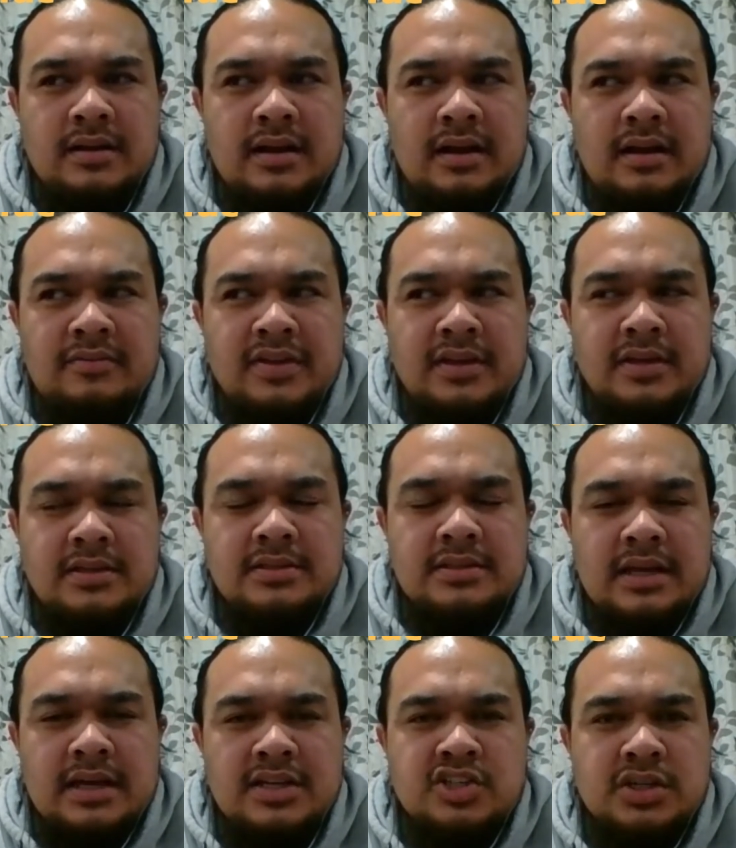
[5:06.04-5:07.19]
I think
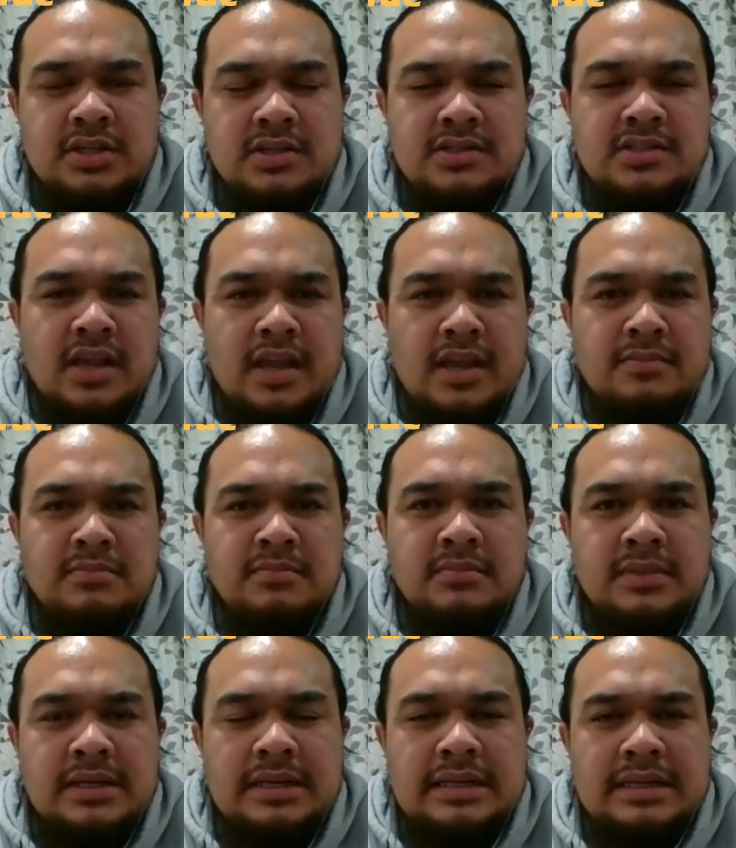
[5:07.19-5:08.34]
I share the same
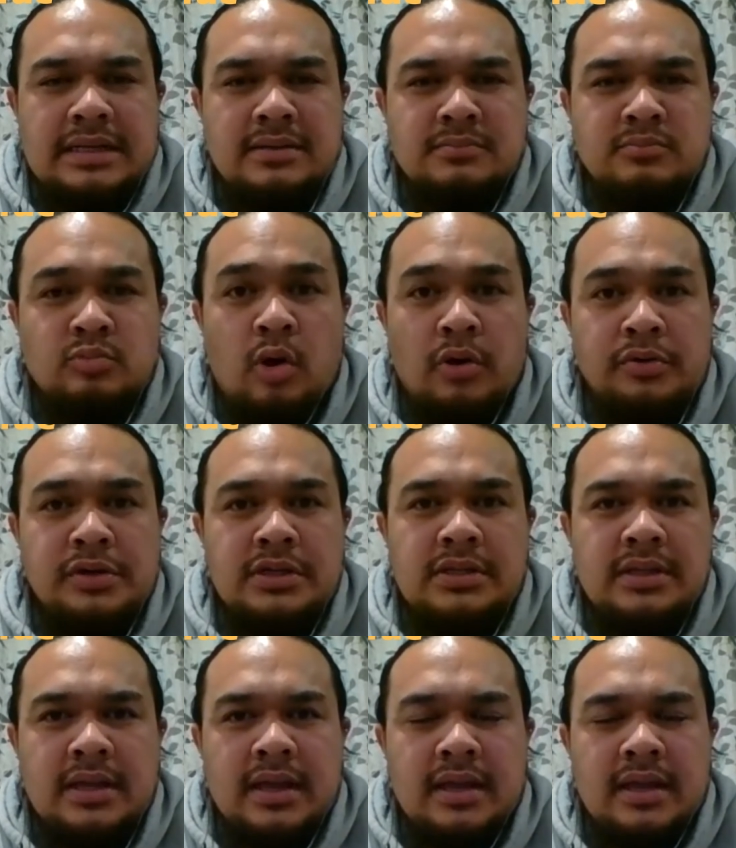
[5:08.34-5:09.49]
worry
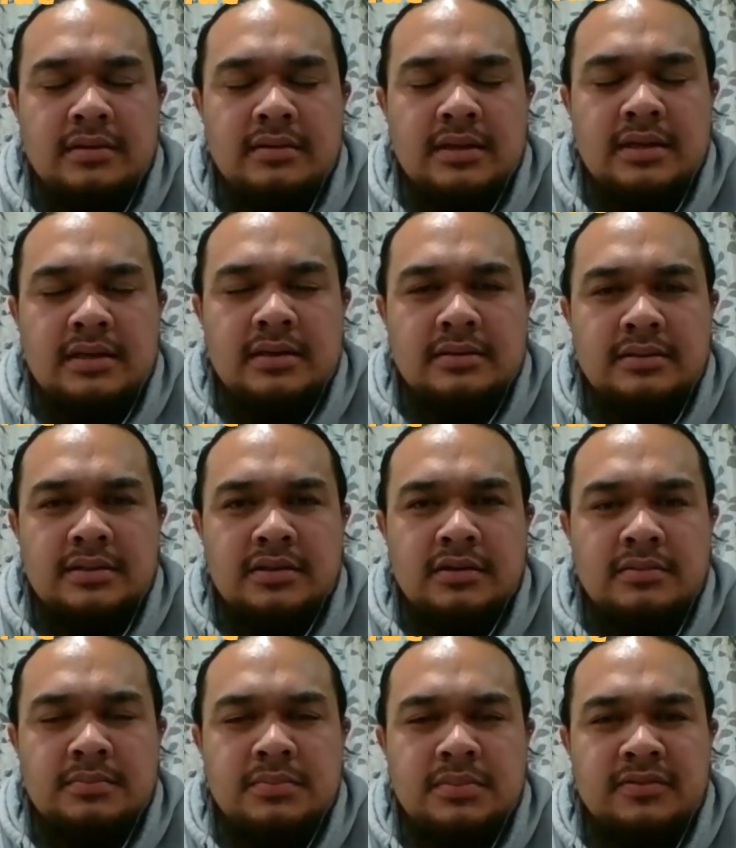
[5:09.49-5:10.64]
and
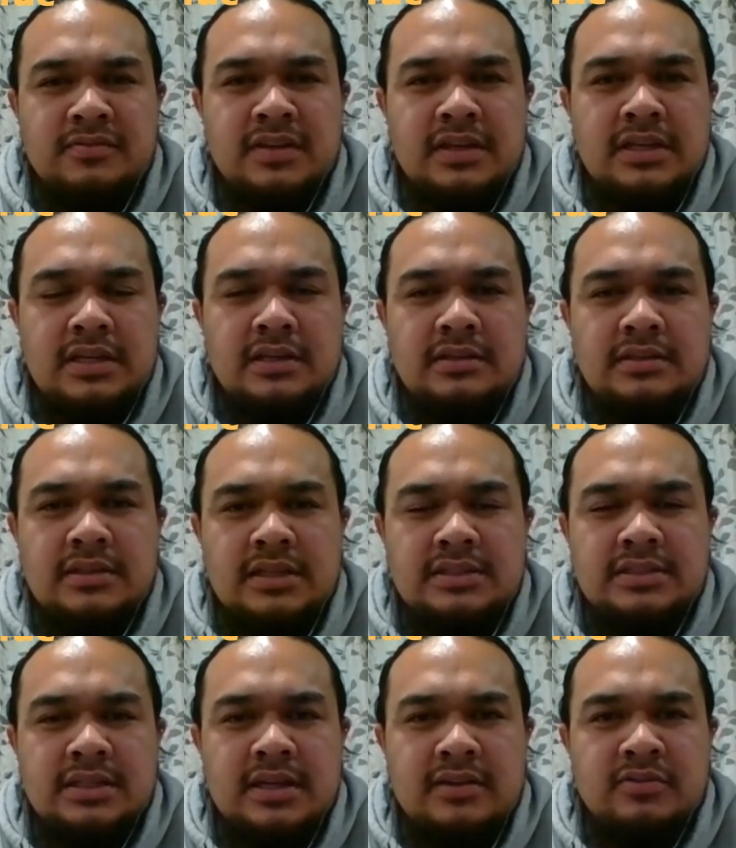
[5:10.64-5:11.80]
the feeling that
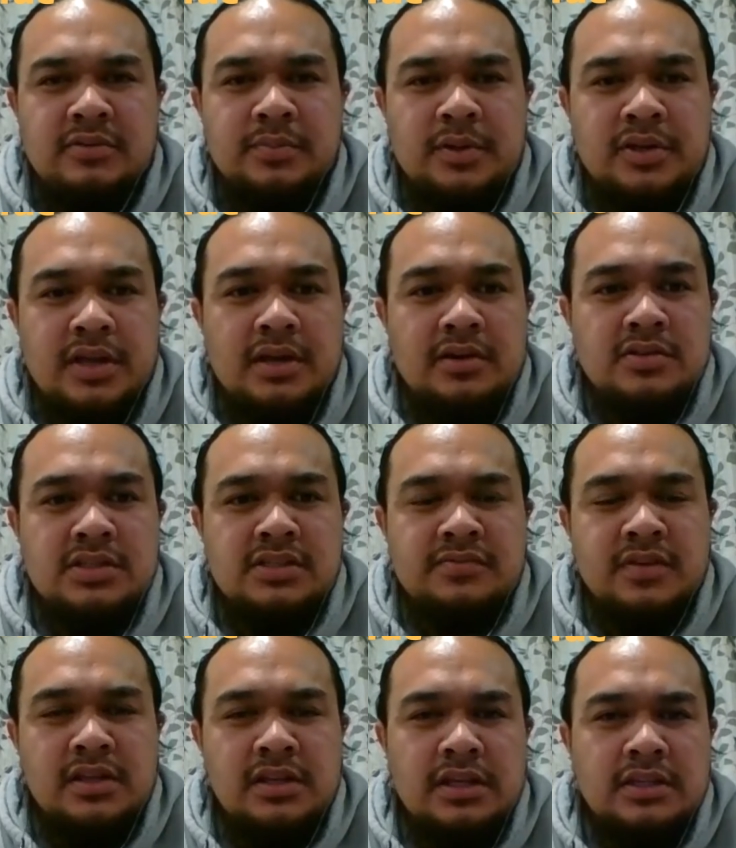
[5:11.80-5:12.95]
everybody else is
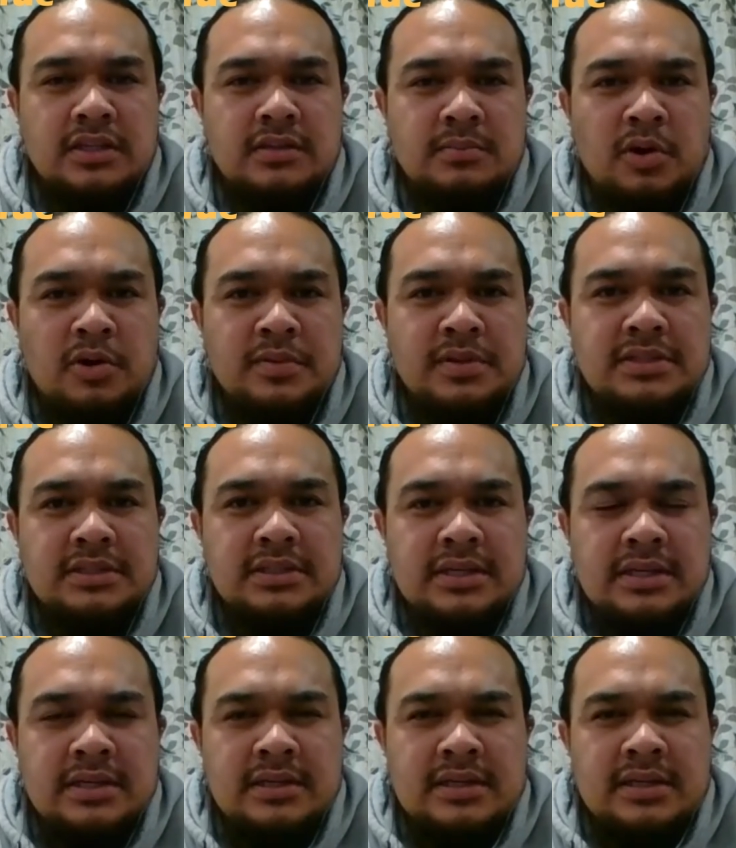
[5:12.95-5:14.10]
feeling at the moment,
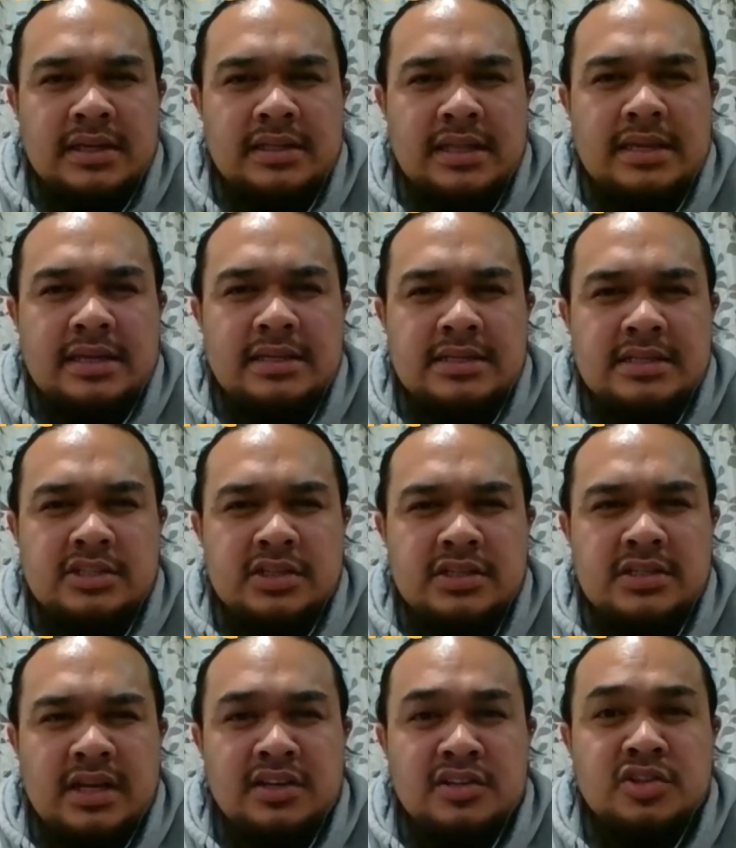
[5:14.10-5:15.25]
and that is just
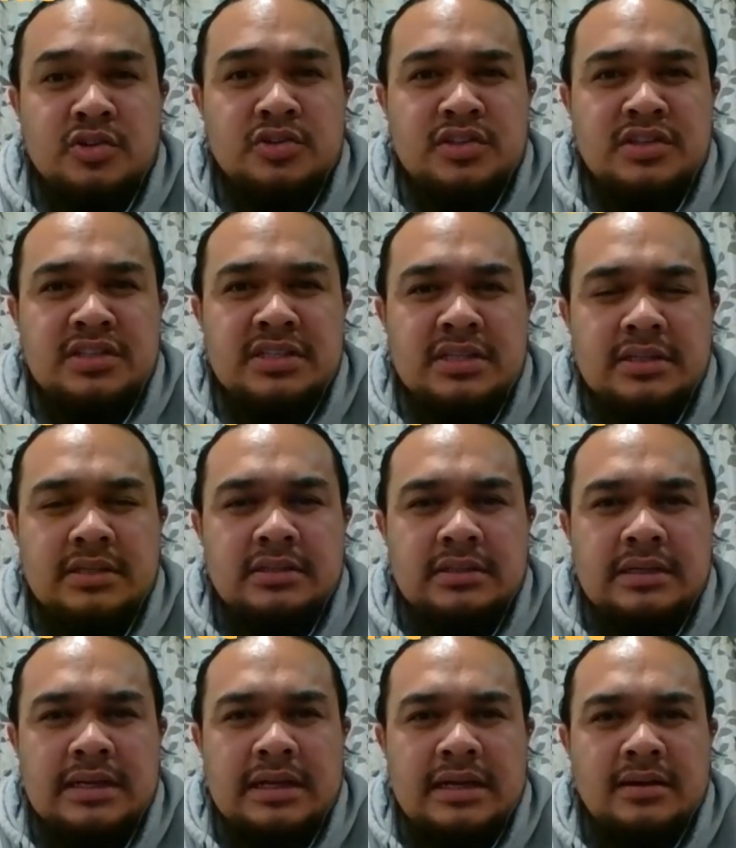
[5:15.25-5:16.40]
uncertainty.
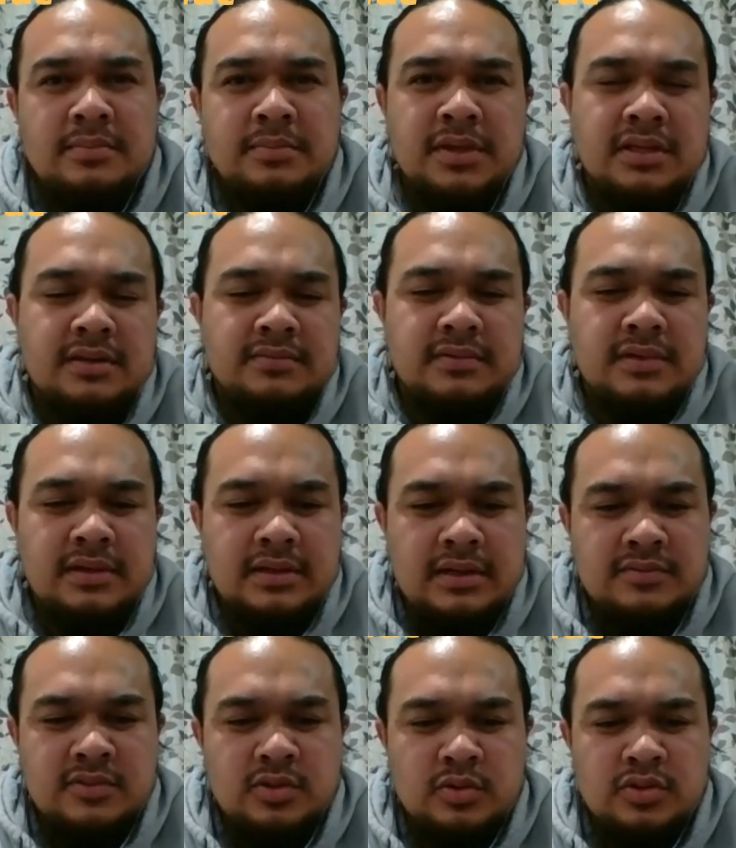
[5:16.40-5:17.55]

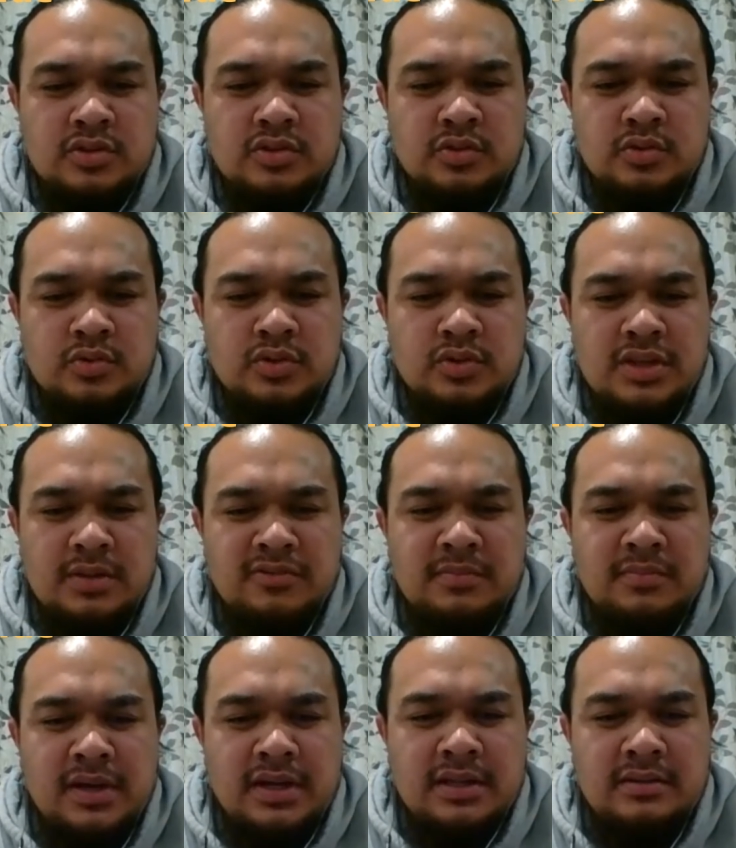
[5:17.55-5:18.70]
I've talked to some of
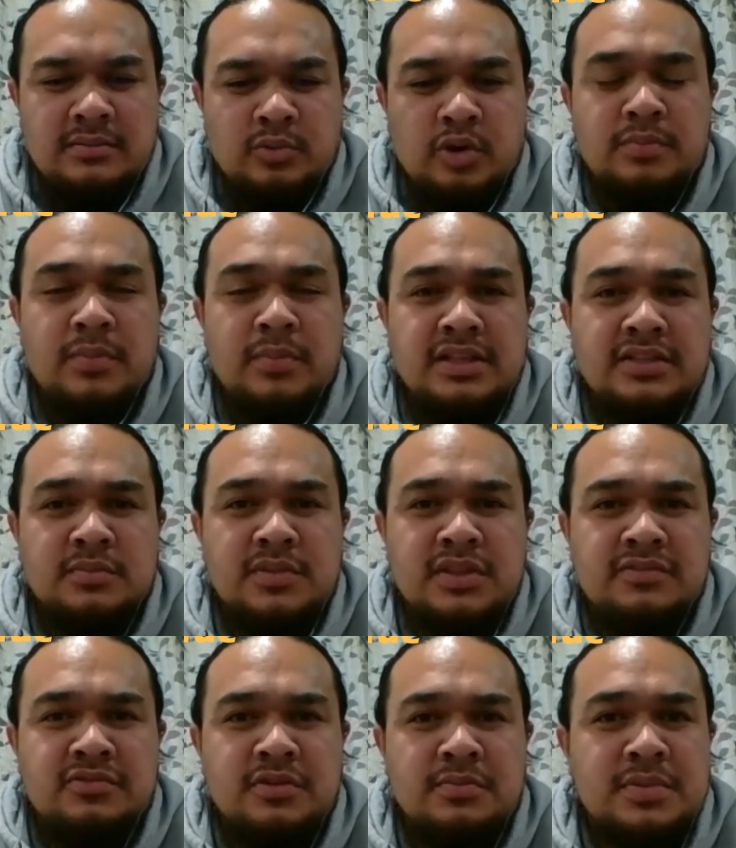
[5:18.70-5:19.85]
my workmates from
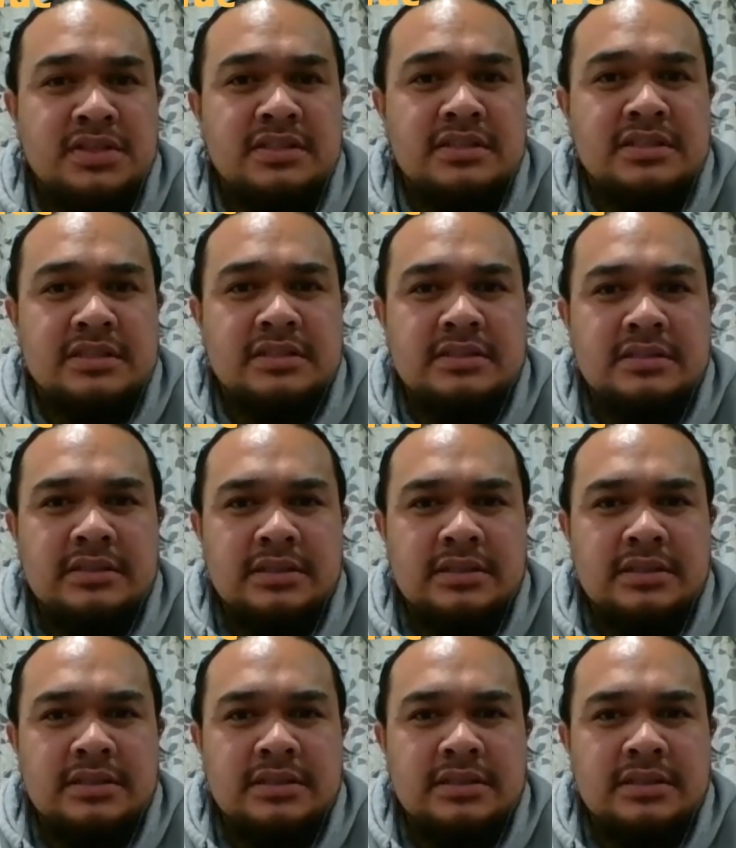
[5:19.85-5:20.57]
different businesses,